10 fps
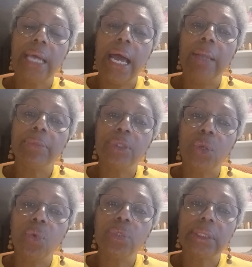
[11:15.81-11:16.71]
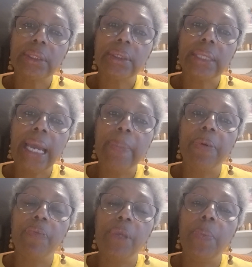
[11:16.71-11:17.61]
times, those type
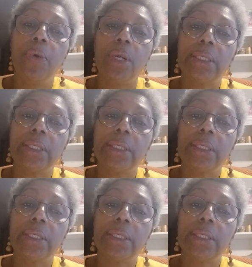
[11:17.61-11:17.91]
of people are